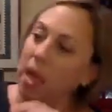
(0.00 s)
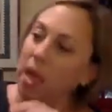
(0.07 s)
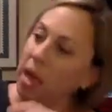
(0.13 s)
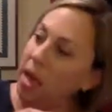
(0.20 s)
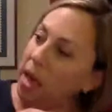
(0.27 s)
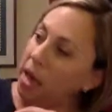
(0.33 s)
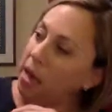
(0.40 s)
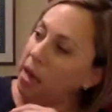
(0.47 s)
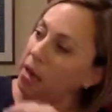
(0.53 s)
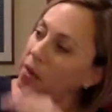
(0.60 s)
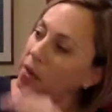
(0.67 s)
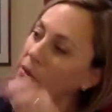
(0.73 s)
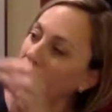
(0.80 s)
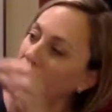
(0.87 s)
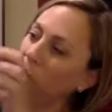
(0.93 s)

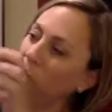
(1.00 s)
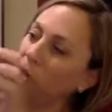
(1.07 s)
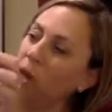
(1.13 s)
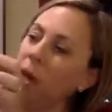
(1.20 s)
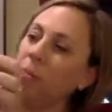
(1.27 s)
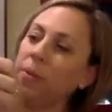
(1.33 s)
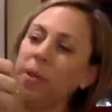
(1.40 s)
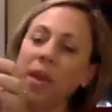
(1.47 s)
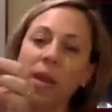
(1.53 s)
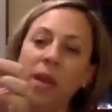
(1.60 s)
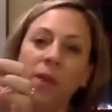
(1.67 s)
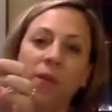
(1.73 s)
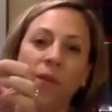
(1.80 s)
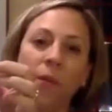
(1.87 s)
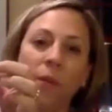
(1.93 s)
And the most
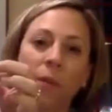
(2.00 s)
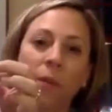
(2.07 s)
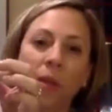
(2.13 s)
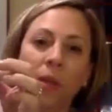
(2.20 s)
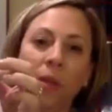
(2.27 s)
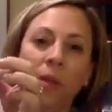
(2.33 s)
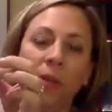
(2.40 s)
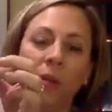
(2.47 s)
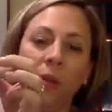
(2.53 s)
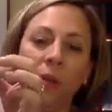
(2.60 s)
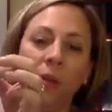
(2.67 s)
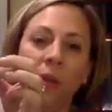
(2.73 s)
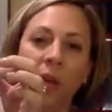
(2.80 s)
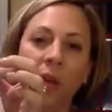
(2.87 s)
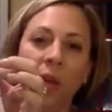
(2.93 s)
complicated formula is
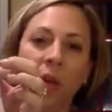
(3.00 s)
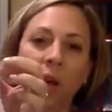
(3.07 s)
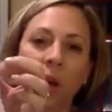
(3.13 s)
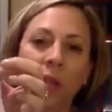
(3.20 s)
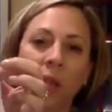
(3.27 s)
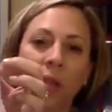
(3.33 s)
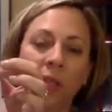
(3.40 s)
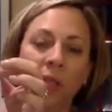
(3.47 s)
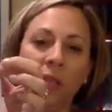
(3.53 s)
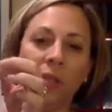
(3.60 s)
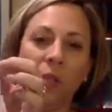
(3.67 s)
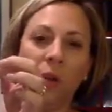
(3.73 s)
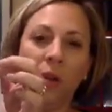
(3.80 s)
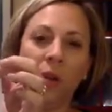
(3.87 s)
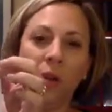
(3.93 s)
over here, and this
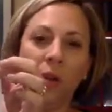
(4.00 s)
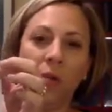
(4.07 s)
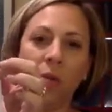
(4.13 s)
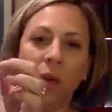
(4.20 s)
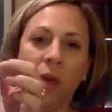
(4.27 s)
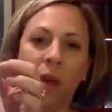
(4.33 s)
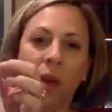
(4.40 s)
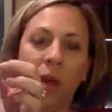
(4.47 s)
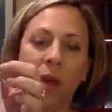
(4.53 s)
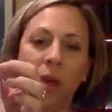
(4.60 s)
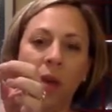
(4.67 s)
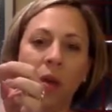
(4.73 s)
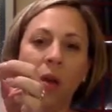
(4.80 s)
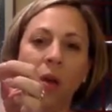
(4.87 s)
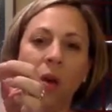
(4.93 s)
is where you and I
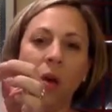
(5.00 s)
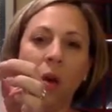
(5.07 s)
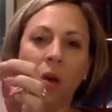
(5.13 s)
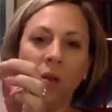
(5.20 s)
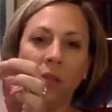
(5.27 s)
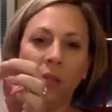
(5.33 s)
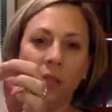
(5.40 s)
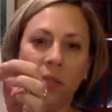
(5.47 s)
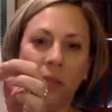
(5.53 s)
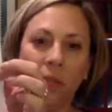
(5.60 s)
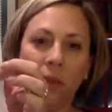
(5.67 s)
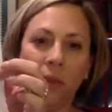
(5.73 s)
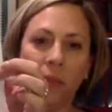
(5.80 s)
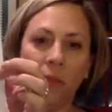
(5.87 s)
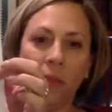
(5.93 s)
all sit.
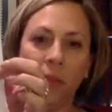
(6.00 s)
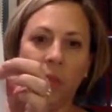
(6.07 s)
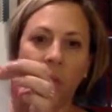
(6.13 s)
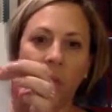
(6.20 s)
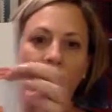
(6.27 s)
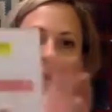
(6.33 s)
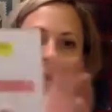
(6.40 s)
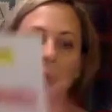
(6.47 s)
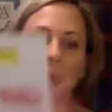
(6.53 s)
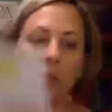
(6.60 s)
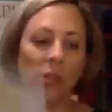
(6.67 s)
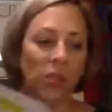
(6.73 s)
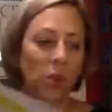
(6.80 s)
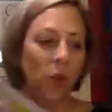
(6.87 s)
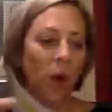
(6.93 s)

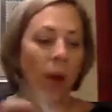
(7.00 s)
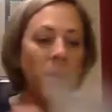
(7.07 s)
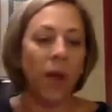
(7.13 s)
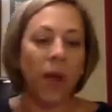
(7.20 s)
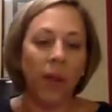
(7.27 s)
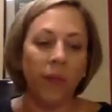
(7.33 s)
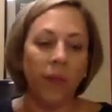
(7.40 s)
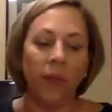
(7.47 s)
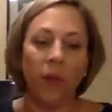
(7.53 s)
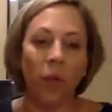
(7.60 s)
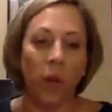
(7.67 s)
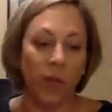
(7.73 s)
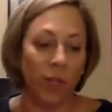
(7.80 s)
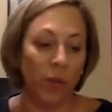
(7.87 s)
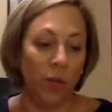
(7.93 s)
So I'm not even
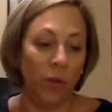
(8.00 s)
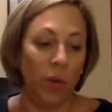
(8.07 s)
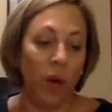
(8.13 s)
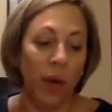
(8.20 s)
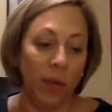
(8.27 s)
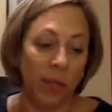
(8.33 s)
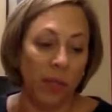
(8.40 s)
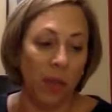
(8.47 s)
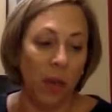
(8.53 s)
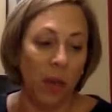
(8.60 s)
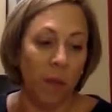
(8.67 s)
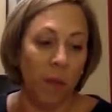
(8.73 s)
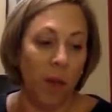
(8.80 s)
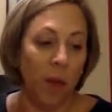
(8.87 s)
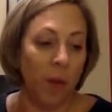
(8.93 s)
going to, honestly,
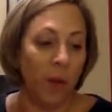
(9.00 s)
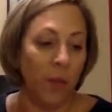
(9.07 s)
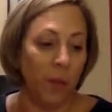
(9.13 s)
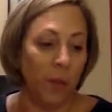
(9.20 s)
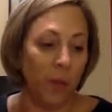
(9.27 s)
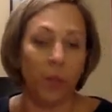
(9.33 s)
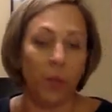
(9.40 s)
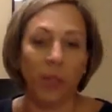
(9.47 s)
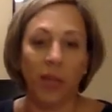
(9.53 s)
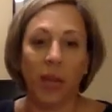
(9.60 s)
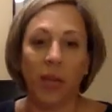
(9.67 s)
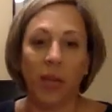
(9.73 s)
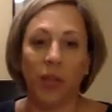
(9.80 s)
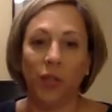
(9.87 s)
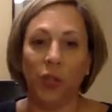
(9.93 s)
I'm not going to
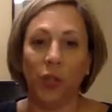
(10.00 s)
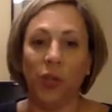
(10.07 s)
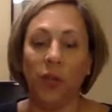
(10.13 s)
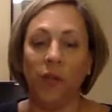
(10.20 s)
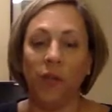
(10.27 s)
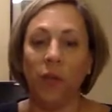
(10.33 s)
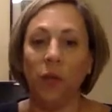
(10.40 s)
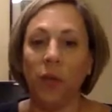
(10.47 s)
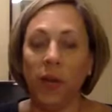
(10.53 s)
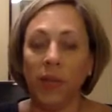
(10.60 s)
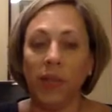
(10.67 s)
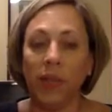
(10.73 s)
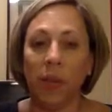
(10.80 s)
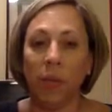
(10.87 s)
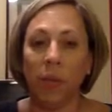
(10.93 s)
pretend to give you an
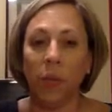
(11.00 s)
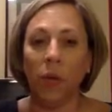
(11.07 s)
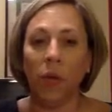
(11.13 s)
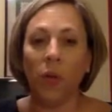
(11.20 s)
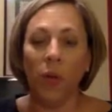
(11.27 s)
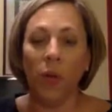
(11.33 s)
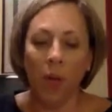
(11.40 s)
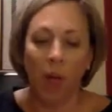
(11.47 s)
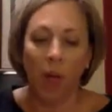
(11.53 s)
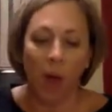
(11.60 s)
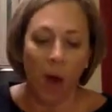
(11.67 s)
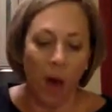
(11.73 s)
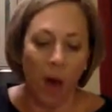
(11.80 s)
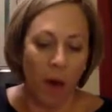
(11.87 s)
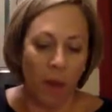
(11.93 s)
example.
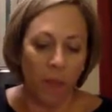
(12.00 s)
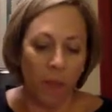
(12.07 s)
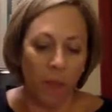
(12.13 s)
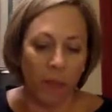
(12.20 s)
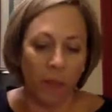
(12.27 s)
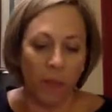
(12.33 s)
I